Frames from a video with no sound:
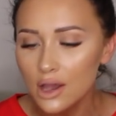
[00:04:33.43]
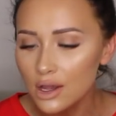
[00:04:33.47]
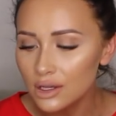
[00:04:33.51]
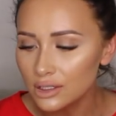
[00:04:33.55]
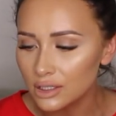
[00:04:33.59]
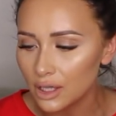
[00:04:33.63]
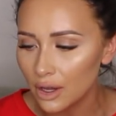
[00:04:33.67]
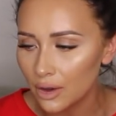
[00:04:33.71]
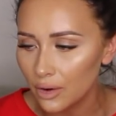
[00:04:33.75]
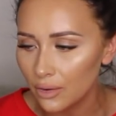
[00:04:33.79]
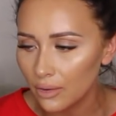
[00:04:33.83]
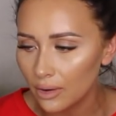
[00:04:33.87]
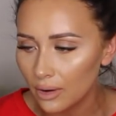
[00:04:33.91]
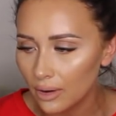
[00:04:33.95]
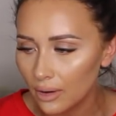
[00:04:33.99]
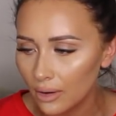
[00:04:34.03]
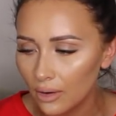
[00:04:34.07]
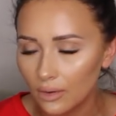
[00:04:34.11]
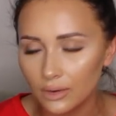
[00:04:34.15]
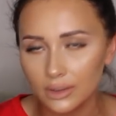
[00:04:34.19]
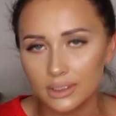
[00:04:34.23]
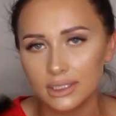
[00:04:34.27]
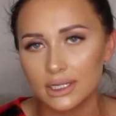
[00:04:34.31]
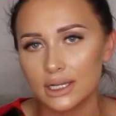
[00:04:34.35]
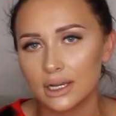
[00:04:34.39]
So
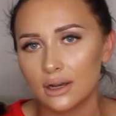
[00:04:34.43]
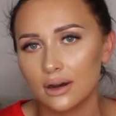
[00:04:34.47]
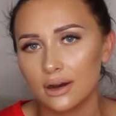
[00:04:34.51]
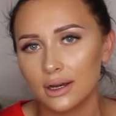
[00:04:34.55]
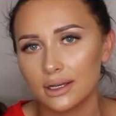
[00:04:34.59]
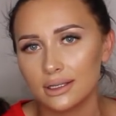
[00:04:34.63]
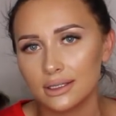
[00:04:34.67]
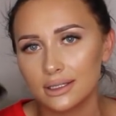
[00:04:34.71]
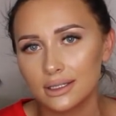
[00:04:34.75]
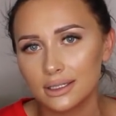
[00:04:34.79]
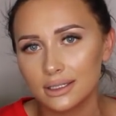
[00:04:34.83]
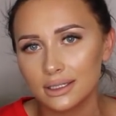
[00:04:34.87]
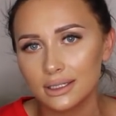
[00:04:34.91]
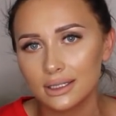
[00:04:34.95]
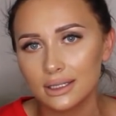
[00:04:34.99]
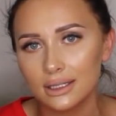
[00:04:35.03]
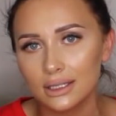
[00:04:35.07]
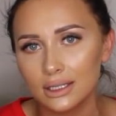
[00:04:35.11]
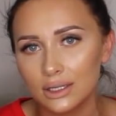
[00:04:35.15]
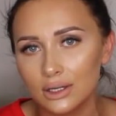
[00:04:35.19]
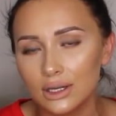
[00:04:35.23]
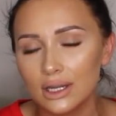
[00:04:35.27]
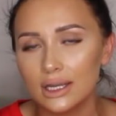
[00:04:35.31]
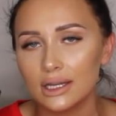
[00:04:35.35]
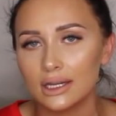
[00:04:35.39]
honestly guys,
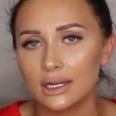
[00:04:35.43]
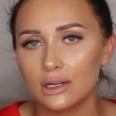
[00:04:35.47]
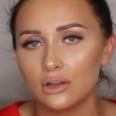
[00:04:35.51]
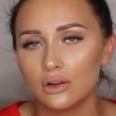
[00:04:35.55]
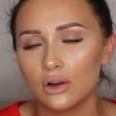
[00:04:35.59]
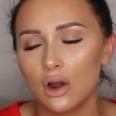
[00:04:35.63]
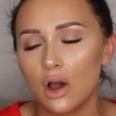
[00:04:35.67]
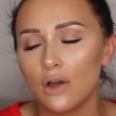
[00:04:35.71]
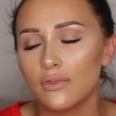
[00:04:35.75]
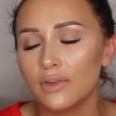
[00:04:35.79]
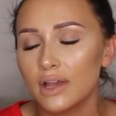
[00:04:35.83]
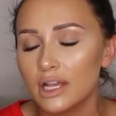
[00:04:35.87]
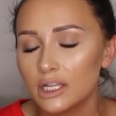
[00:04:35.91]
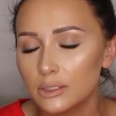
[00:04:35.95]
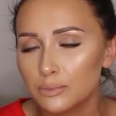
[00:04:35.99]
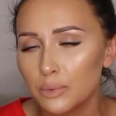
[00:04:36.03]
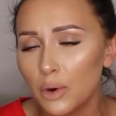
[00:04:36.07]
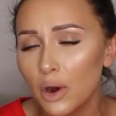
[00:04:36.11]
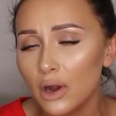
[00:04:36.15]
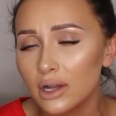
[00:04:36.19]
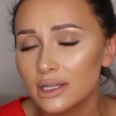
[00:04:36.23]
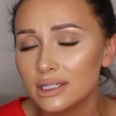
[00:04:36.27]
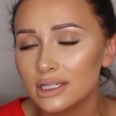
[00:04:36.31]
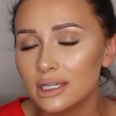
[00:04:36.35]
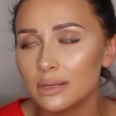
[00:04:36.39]
you need it in your life. It's
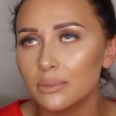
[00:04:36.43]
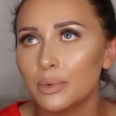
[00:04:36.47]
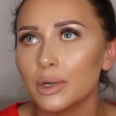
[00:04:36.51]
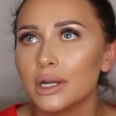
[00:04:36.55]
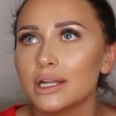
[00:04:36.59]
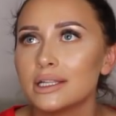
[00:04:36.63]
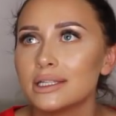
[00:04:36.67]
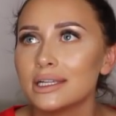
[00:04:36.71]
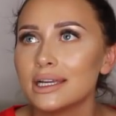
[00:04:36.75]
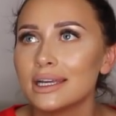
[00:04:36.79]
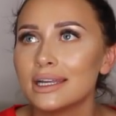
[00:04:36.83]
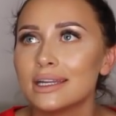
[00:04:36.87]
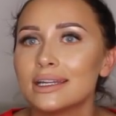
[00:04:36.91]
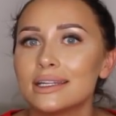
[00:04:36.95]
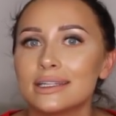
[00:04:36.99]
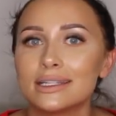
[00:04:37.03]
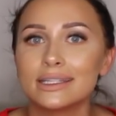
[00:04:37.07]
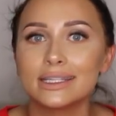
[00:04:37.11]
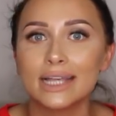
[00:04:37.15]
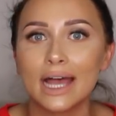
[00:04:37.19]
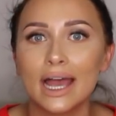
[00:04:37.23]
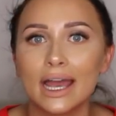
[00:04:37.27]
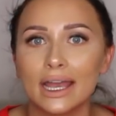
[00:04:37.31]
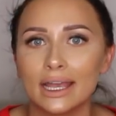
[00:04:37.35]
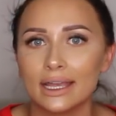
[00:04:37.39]
pricey, but it's
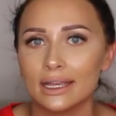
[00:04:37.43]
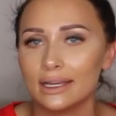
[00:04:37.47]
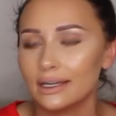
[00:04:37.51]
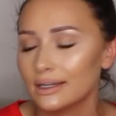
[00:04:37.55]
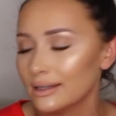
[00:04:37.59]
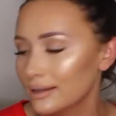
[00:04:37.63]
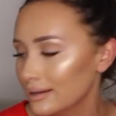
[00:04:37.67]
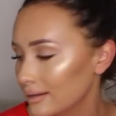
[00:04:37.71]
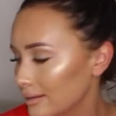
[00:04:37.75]
insane.